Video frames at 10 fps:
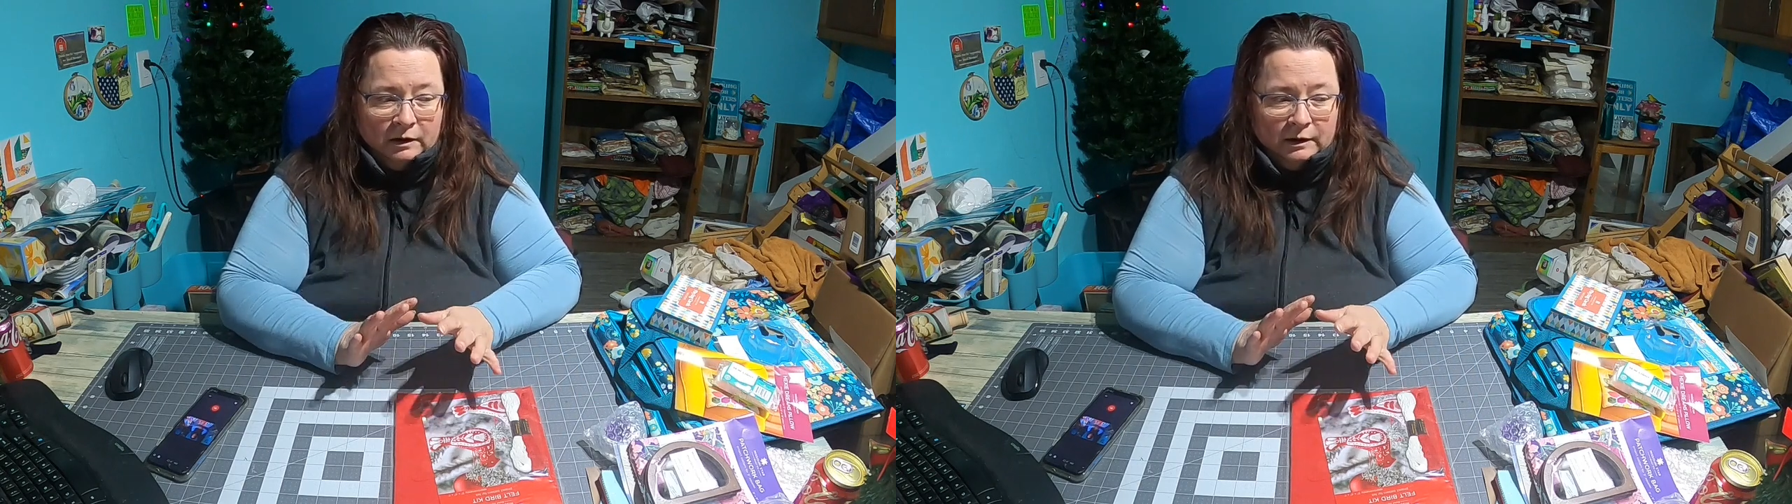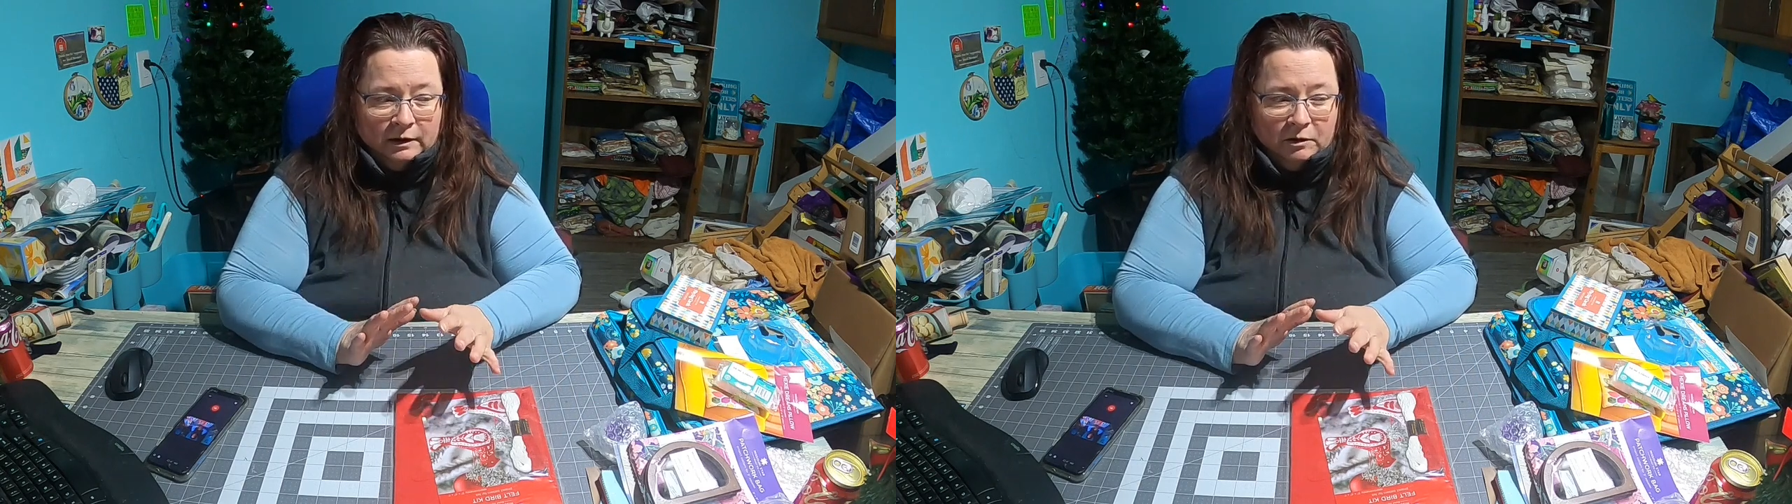
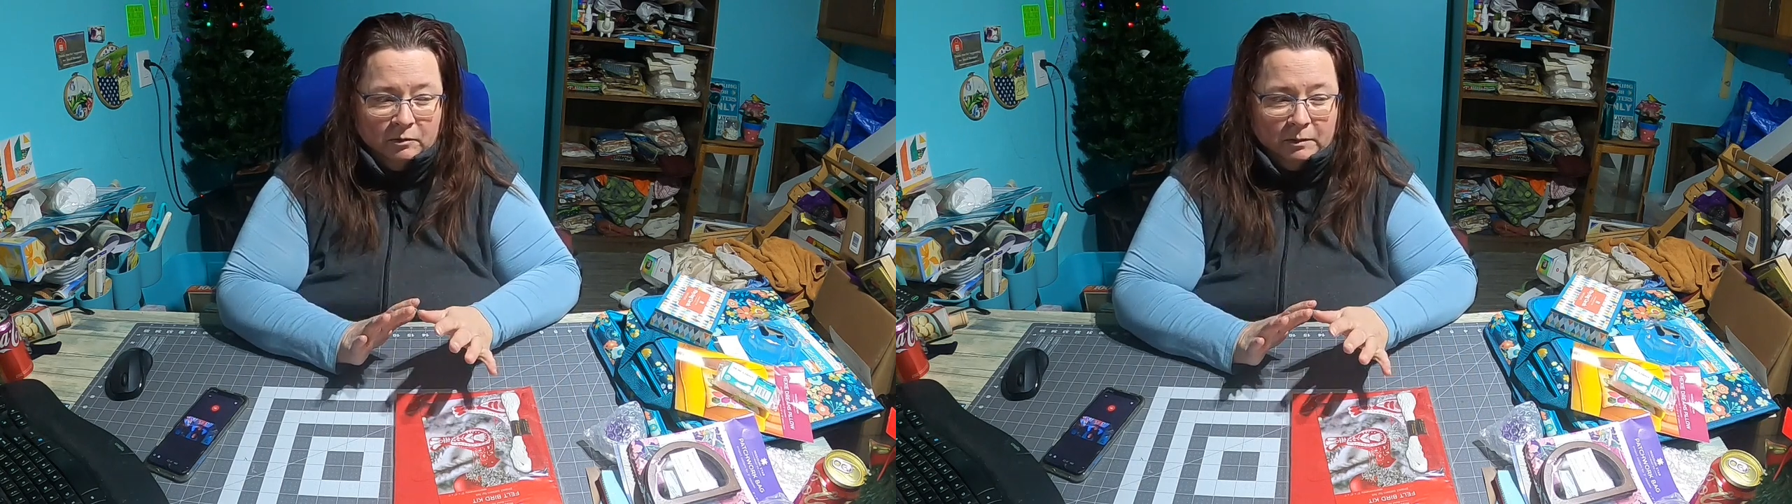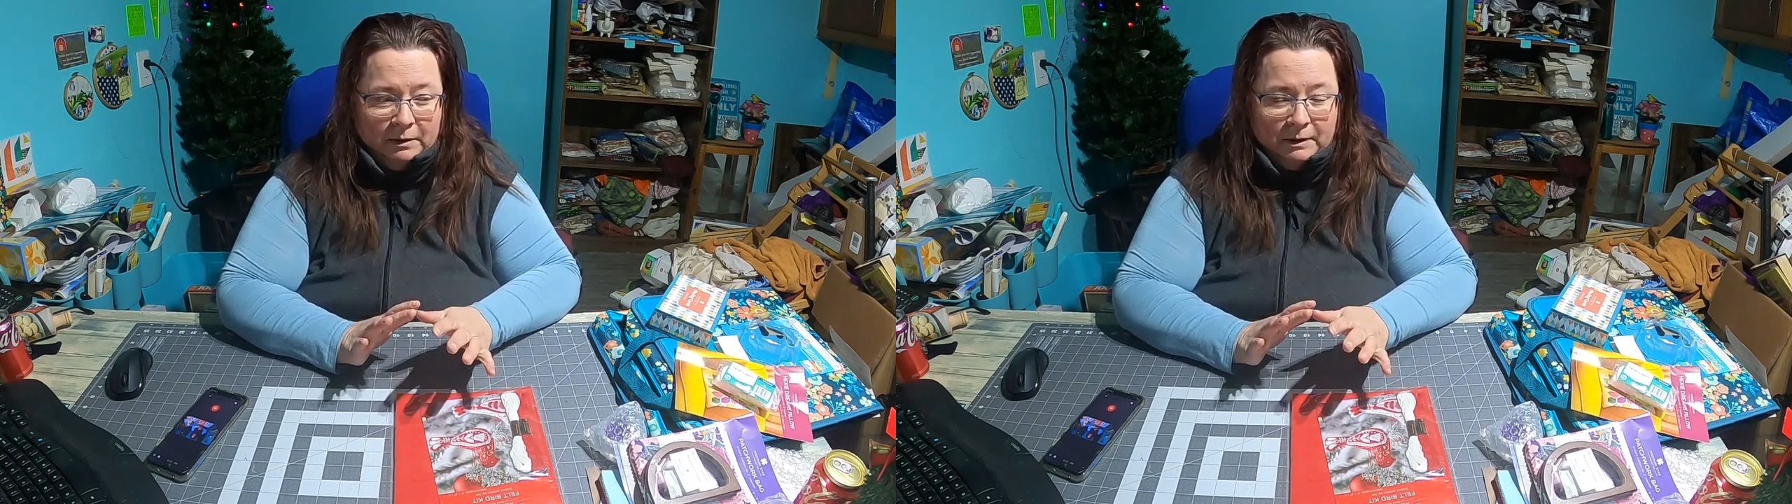you
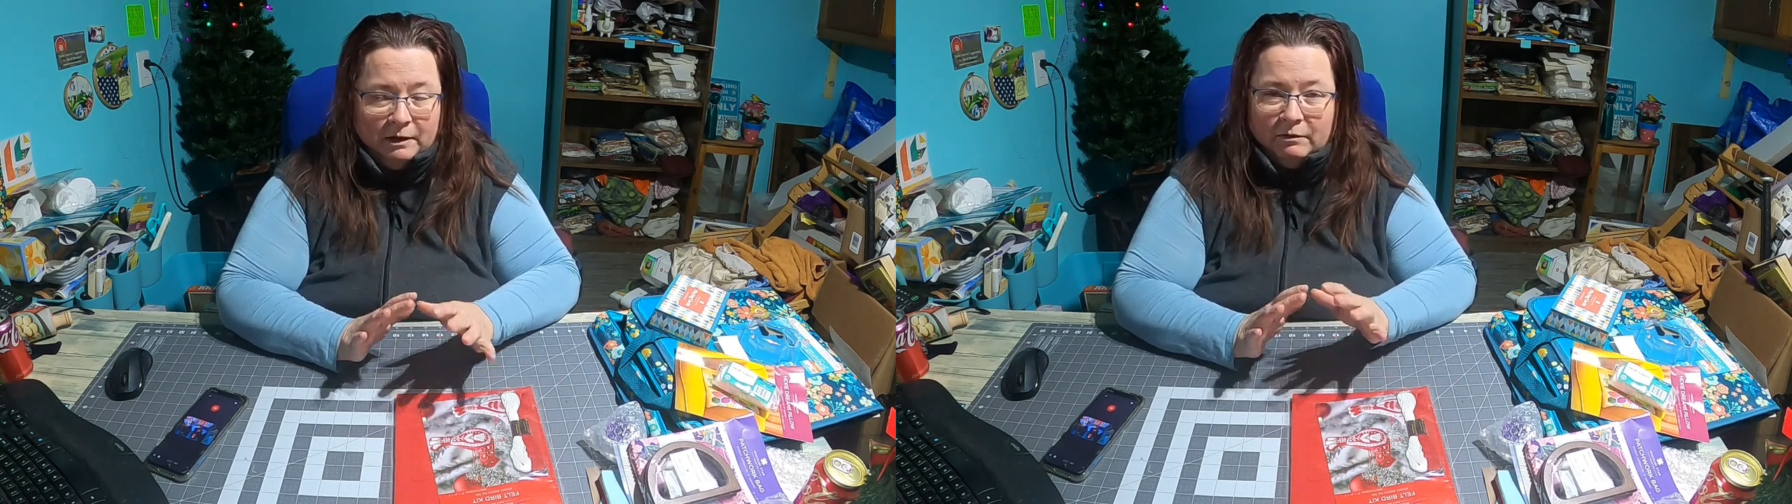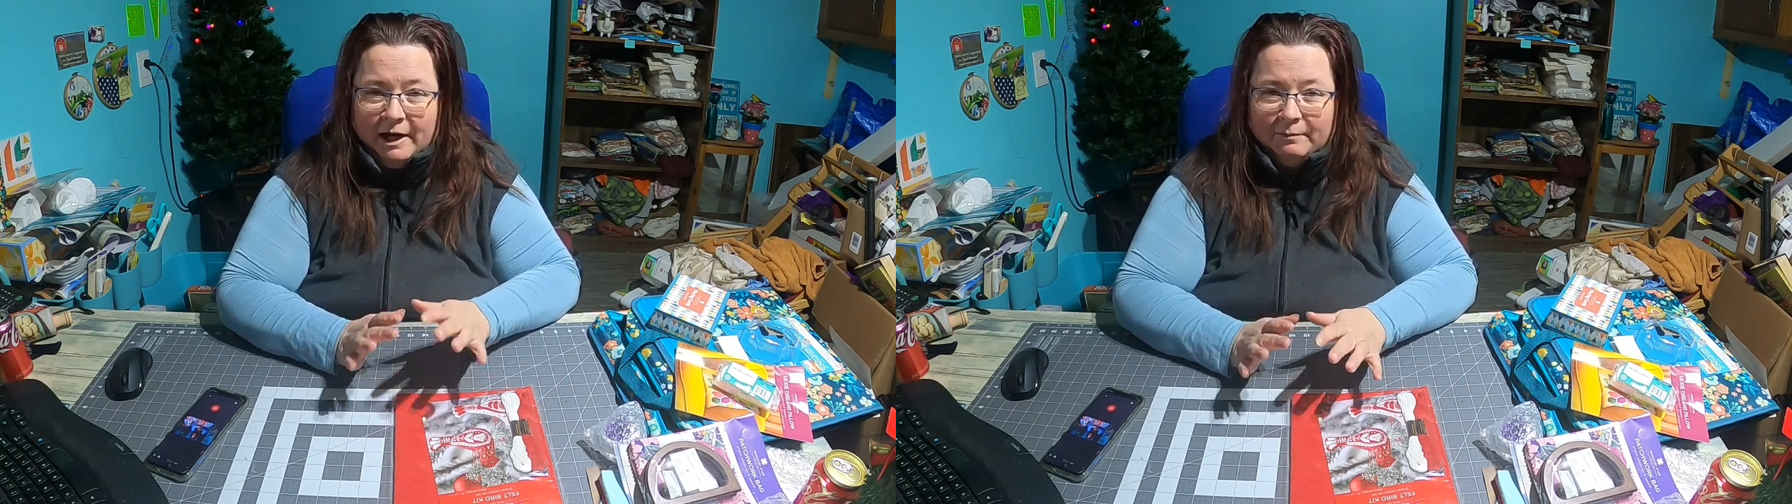know, maybe
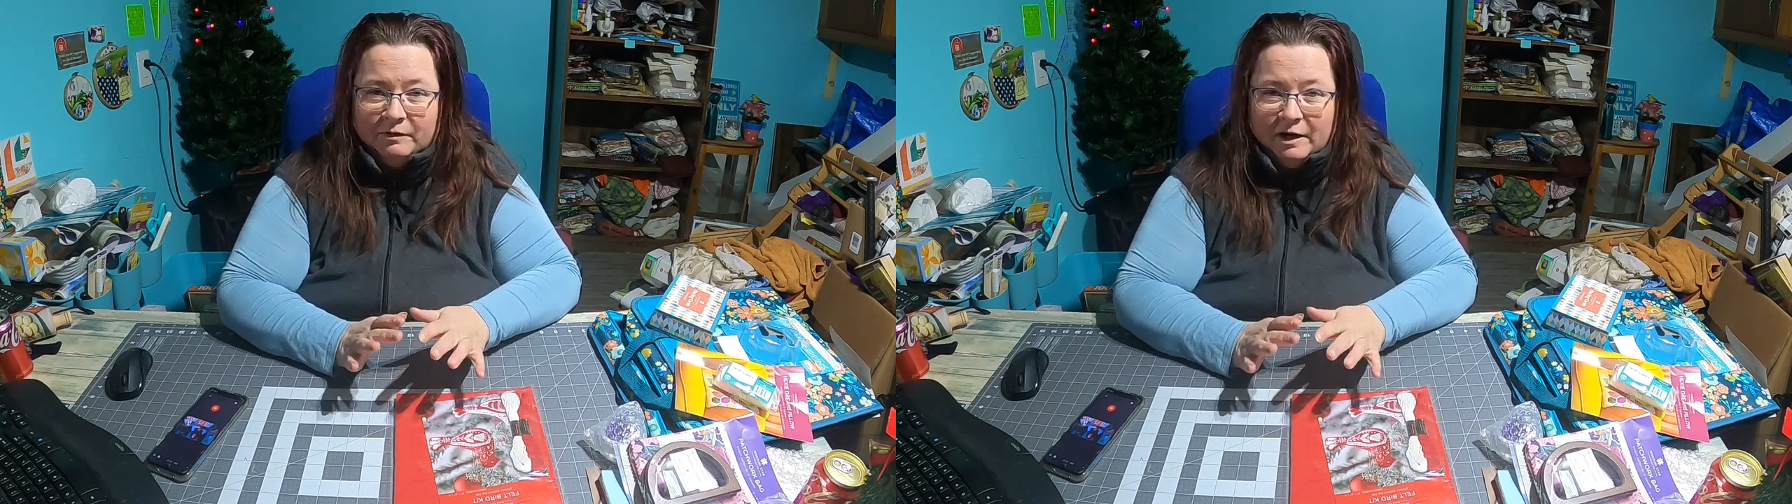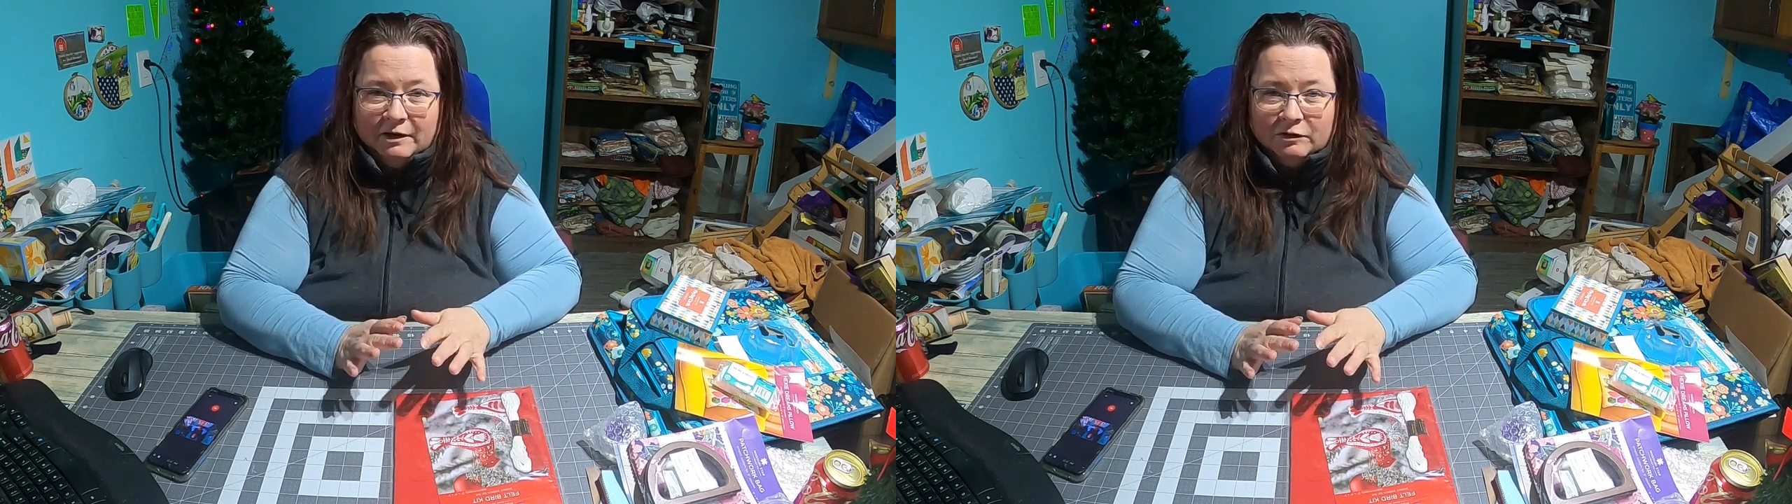a lap
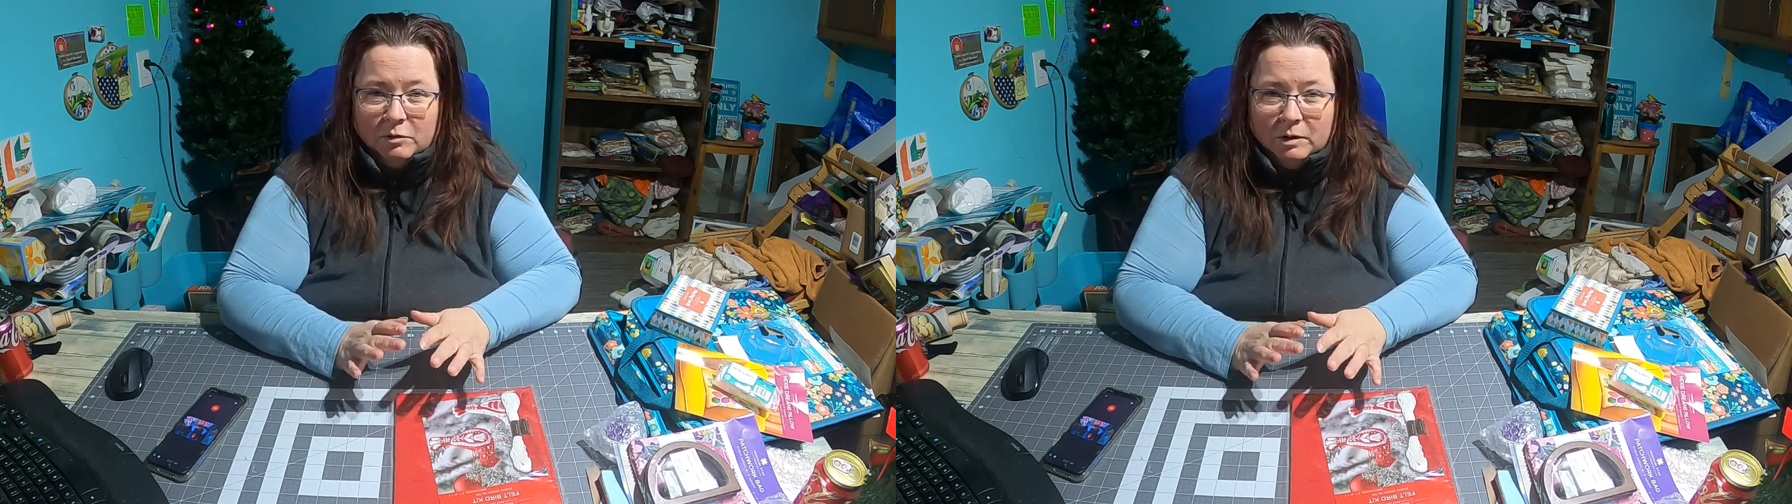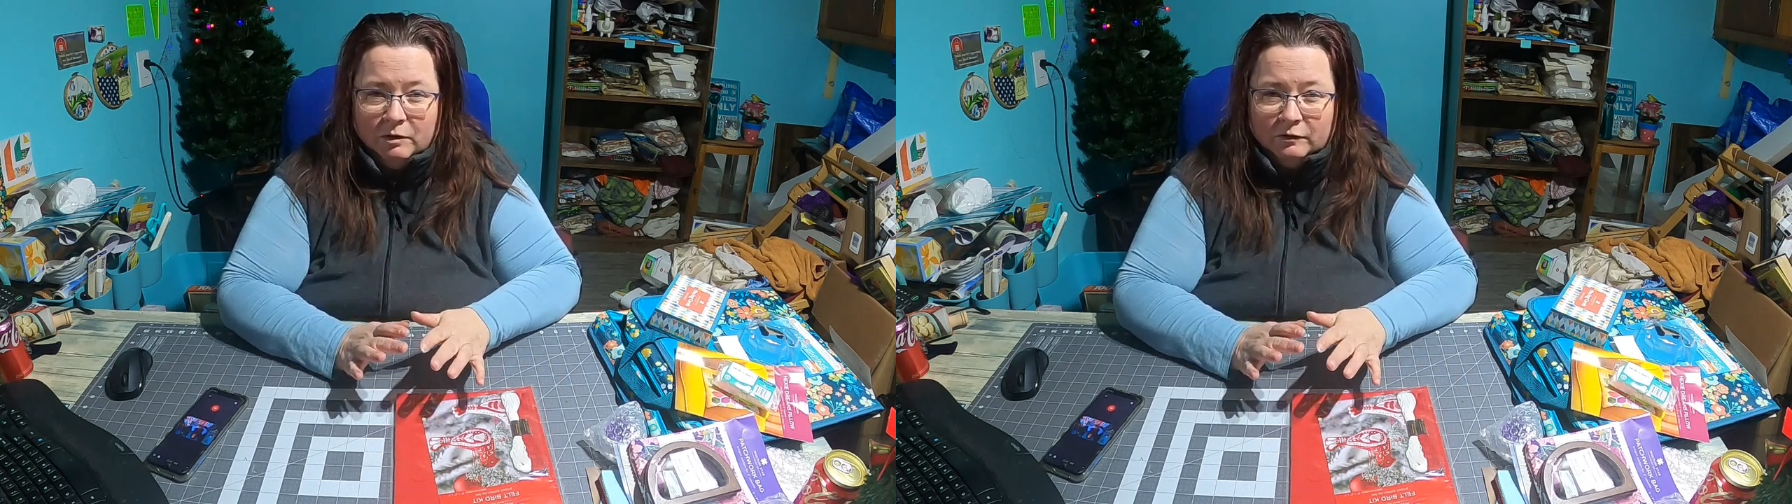size
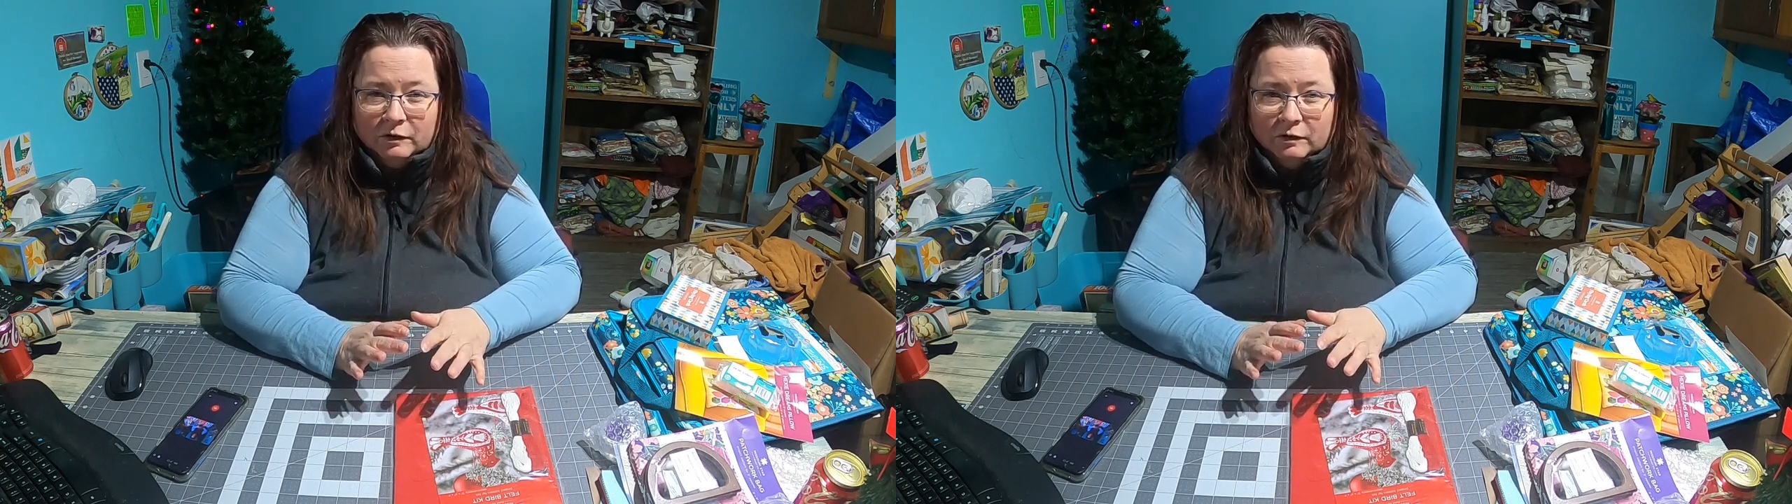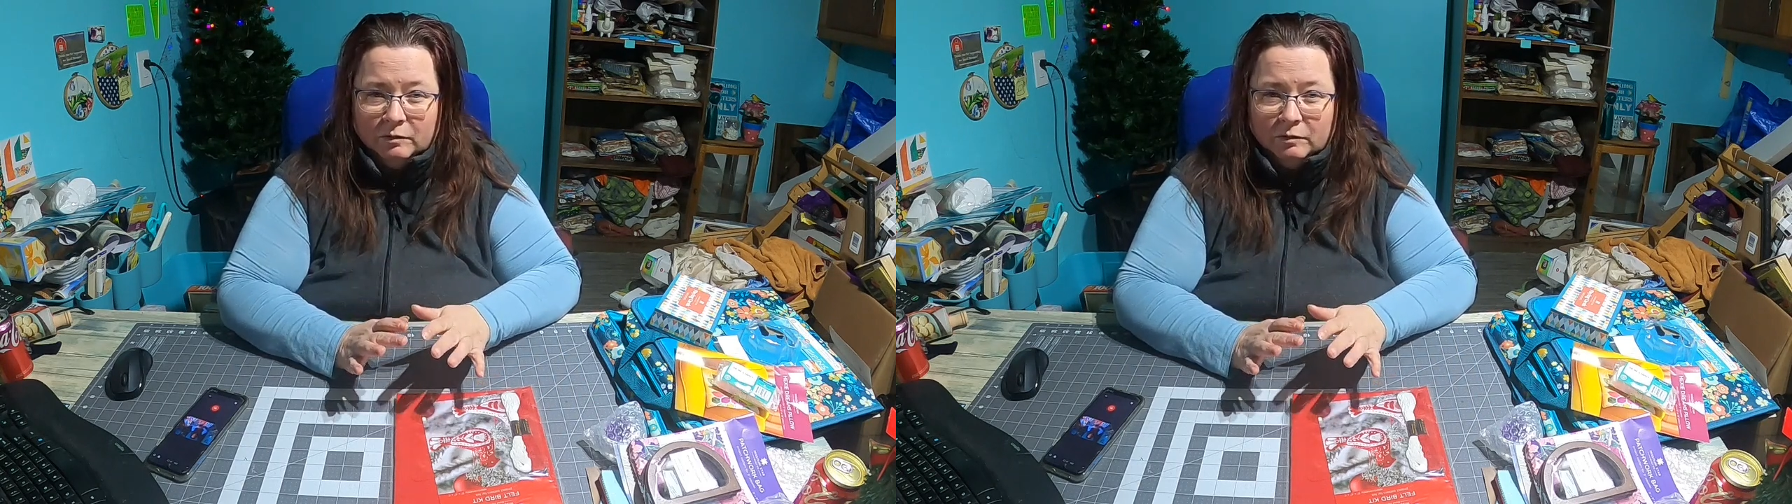quilt,